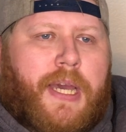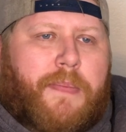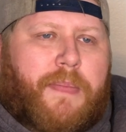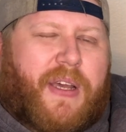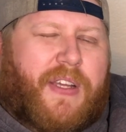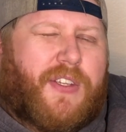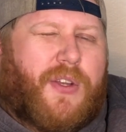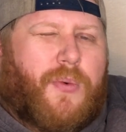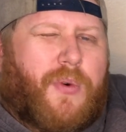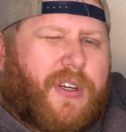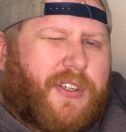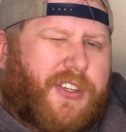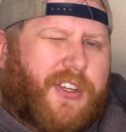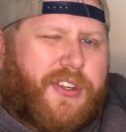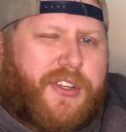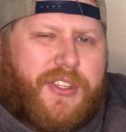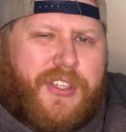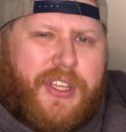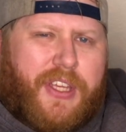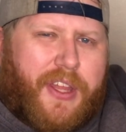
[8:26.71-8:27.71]
because I wanted you
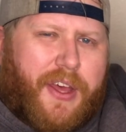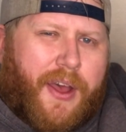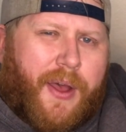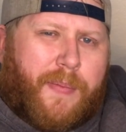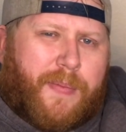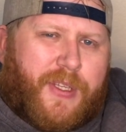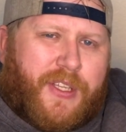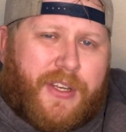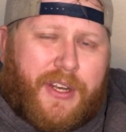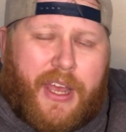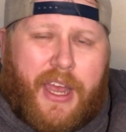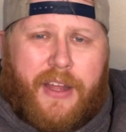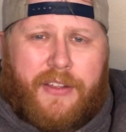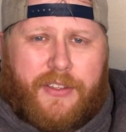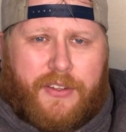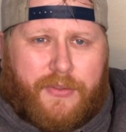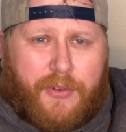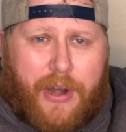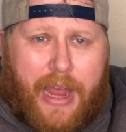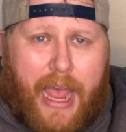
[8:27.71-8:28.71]
to see the ups and
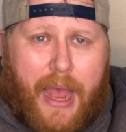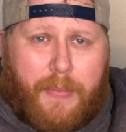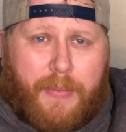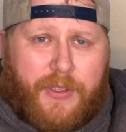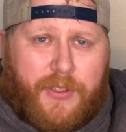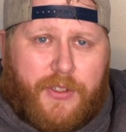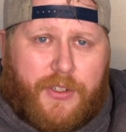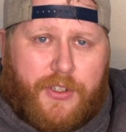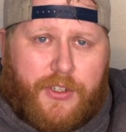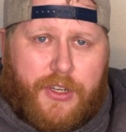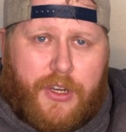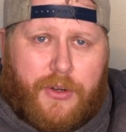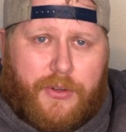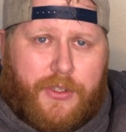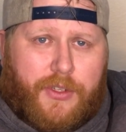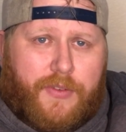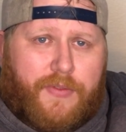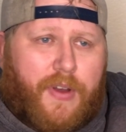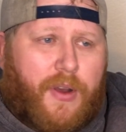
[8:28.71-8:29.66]
downs of what happens to Joseph.